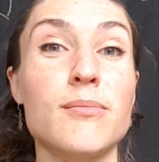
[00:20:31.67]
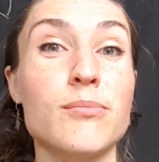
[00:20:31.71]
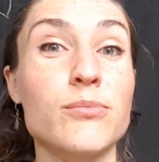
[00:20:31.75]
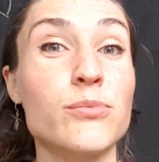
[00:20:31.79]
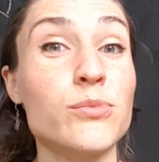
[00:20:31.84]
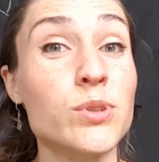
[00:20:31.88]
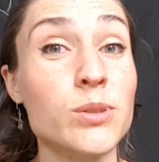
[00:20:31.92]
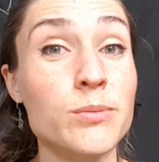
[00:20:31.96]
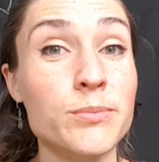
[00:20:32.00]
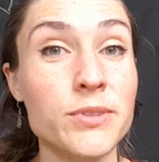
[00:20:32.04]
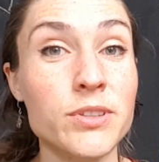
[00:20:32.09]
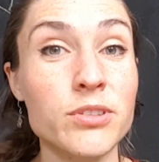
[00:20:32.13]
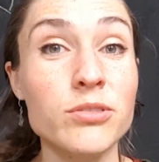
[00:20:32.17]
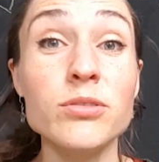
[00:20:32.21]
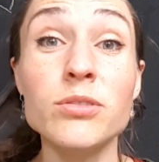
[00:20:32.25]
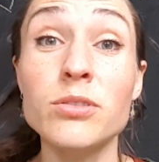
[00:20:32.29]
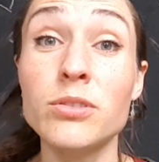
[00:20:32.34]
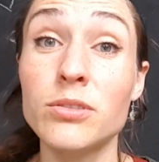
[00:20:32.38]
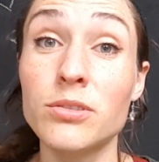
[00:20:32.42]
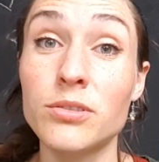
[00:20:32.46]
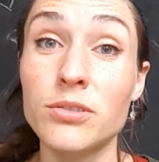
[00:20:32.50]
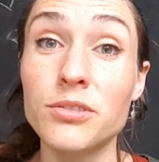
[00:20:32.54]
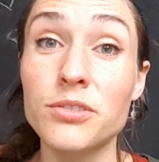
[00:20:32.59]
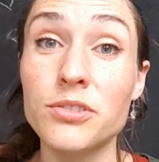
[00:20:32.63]
women
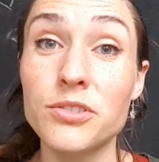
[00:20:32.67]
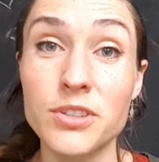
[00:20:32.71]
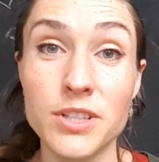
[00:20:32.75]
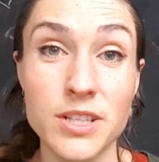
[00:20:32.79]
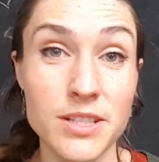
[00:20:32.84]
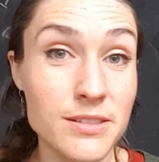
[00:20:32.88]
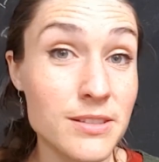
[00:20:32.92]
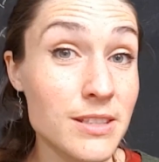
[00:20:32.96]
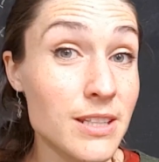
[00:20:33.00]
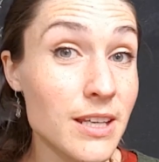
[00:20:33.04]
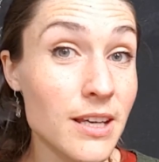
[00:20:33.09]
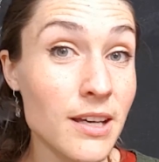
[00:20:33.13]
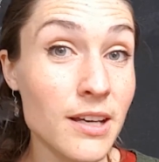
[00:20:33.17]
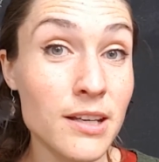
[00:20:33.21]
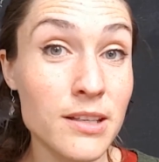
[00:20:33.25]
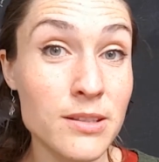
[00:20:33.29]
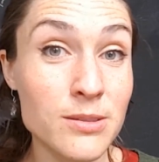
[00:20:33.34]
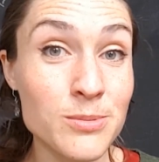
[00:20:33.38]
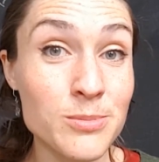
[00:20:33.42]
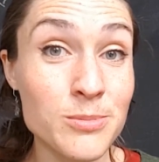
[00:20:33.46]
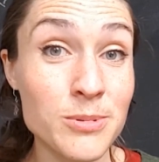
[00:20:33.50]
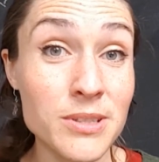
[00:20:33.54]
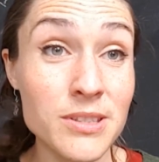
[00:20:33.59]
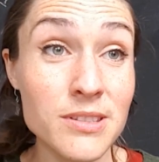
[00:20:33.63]
who trust their
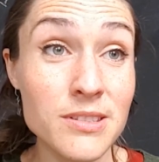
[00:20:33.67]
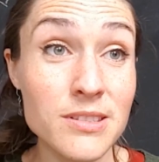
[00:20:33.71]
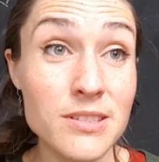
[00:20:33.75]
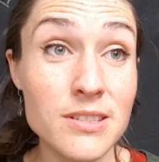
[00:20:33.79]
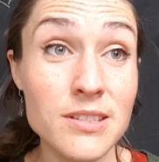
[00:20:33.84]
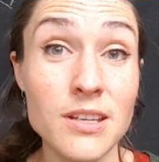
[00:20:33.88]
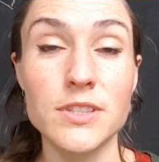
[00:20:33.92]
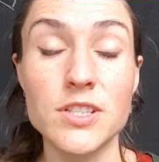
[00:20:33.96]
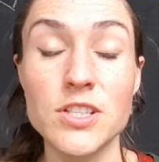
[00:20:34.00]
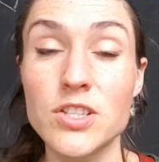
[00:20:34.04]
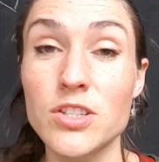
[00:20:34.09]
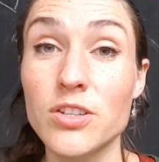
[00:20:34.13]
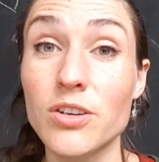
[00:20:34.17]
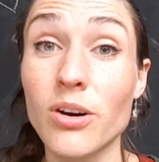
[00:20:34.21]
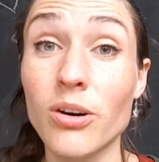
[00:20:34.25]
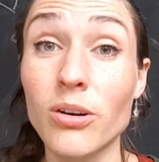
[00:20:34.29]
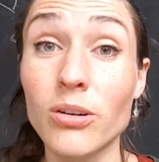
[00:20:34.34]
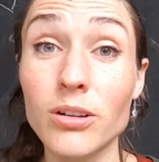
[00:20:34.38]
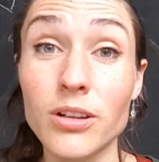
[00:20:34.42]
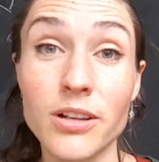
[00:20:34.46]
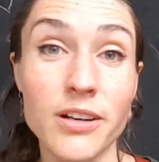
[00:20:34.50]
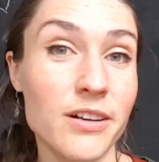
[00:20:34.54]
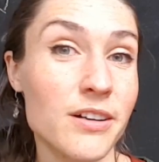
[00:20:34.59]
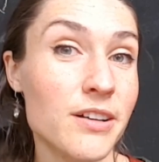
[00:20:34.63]
husbands, just a
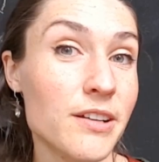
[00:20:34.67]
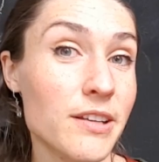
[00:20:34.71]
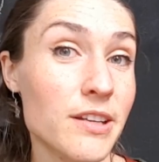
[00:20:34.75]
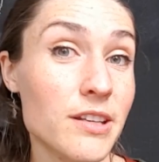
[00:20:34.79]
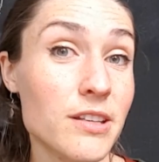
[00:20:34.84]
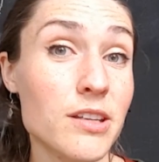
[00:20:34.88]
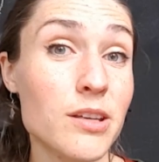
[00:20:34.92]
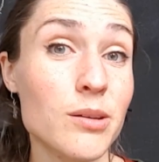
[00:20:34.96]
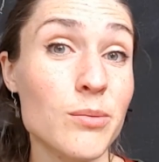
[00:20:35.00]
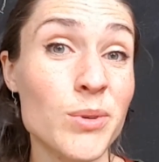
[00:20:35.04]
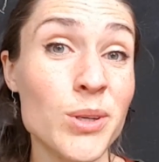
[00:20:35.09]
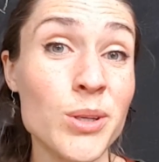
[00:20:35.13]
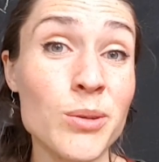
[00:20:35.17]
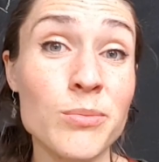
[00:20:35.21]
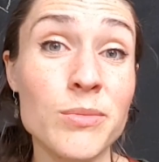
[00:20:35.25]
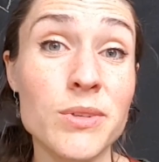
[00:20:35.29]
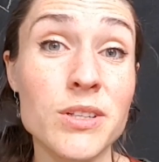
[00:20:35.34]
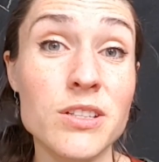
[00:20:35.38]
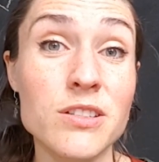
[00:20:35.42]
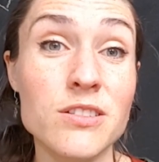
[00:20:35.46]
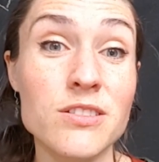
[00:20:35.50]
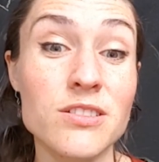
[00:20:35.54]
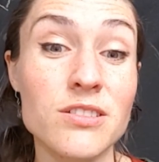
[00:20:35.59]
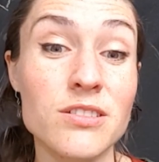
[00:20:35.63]
wholehearted
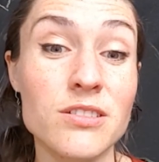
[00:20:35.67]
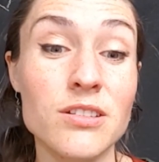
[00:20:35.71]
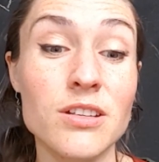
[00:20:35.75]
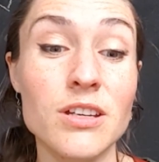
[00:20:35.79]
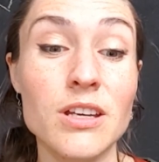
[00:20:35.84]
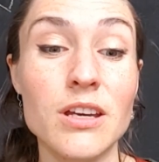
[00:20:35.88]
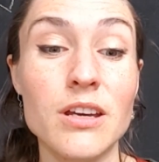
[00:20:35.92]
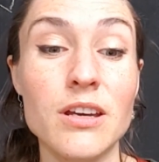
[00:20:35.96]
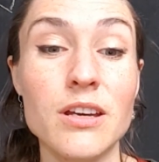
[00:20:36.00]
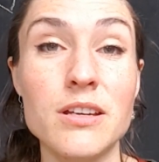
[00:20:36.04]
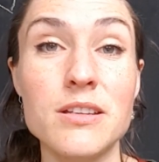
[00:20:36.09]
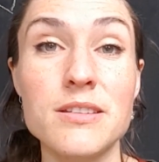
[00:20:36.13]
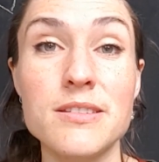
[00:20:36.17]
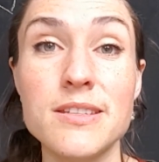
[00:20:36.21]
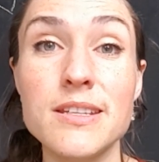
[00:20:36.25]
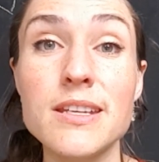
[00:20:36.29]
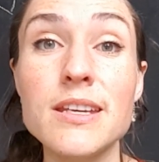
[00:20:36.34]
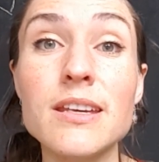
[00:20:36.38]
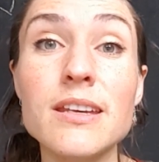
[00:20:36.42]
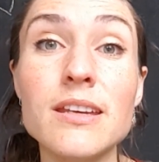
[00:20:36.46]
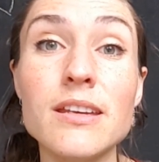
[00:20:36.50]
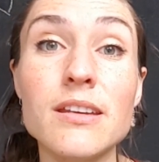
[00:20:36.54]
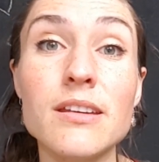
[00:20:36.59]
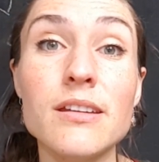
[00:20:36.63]
commitment to
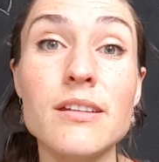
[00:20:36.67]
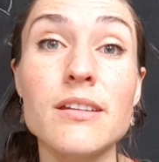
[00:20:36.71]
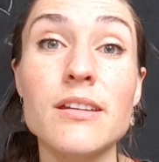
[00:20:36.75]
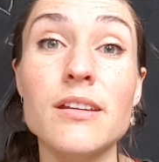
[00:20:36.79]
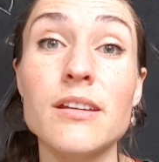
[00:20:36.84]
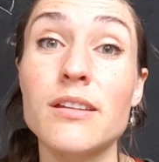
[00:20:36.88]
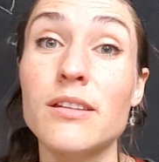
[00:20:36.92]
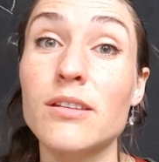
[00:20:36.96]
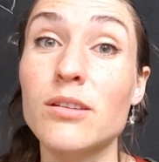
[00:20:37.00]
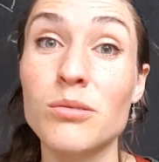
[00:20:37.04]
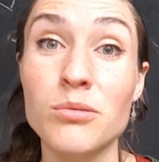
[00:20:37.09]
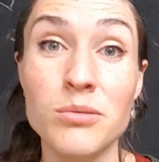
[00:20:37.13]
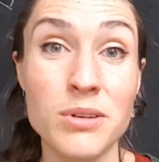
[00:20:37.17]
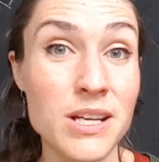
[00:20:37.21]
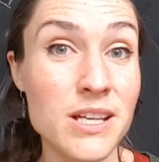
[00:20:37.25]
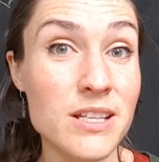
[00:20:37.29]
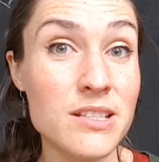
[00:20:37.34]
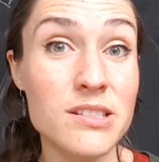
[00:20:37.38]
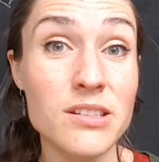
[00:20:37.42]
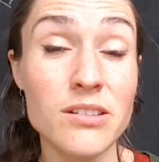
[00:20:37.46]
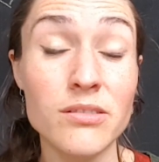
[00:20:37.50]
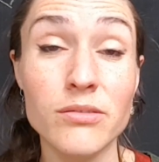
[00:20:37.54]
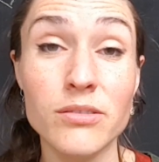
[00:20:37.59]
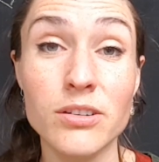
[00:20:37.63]
seeking the
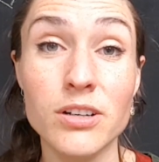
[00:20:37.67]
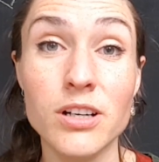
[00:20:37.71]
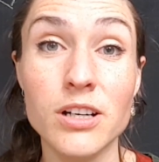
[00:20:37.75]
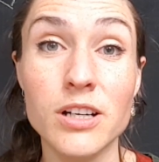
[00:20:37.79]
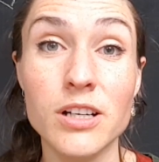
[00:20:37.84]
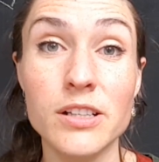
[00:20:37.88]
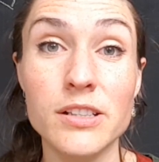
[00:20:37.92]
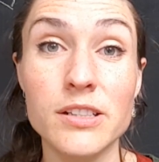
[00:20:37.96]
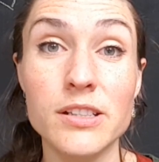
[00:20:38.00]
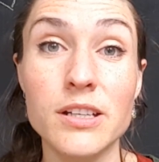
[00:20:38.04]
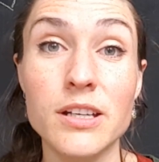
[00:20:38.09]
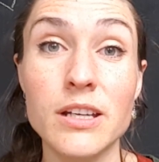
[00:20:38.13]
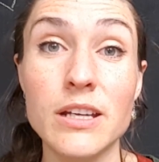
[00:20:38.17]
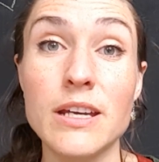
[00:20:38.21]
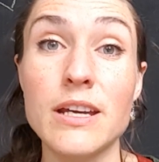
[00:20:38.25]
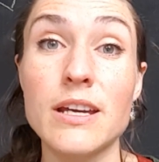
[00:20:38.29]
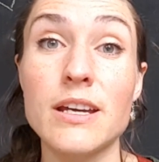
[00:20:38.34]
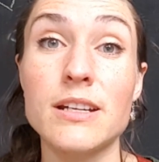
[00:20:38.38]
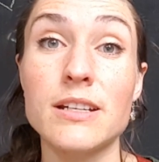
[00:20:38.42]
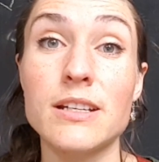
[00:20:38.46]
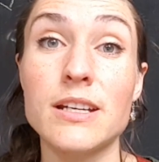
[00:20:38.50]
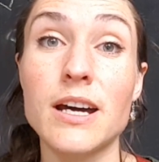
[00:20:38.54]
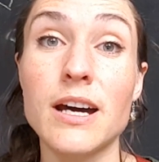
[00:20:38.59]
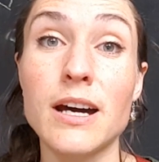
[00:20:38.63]
ways of God
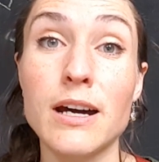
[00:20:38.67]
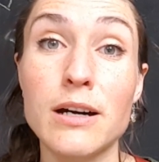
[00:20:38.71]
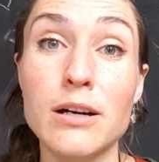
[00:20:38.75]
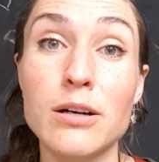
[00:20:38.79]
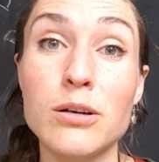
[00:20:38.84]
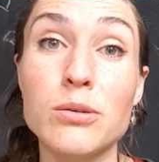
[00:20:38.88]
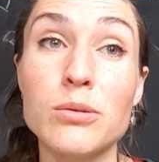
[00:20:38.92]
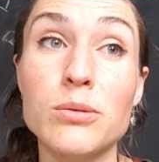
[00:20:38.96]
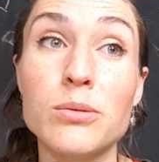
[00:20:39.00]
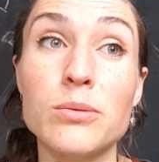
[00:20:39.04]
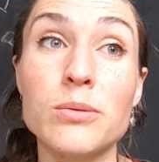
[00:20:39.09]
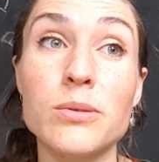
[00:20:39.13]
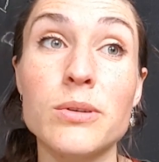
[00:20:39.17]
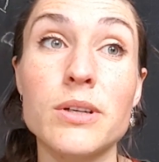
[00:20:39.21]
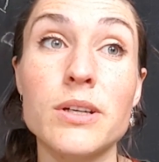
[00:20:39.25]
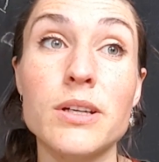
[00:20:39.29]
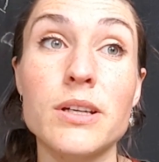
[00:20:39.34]
and how